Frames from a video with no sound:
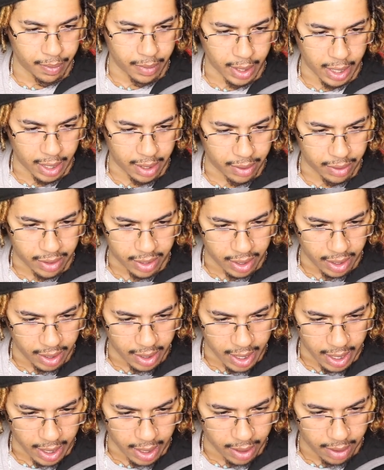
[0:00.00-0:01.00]
I don't see
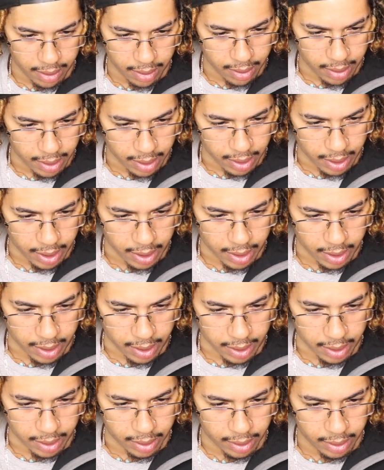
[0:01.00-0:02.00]
that at
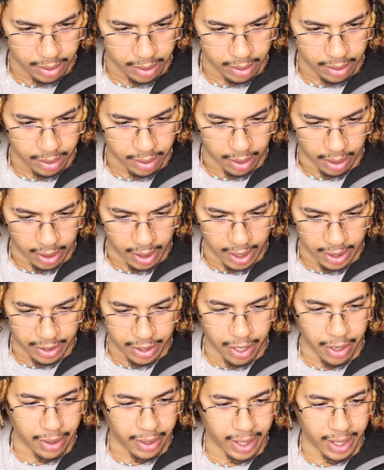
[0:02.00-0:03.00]
all. They're not
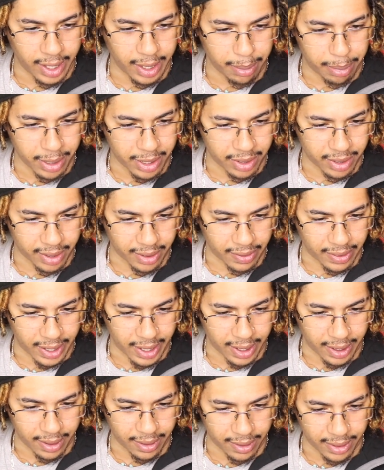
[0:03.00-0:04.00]
showing any pictures of
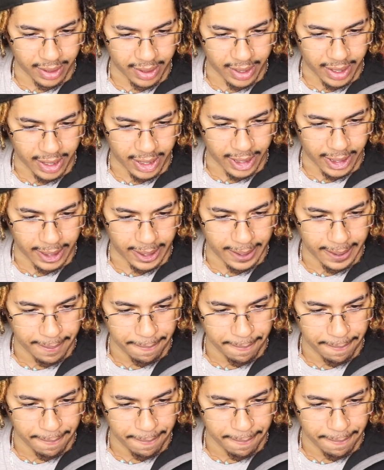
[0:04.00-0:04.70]
that. Where's that at?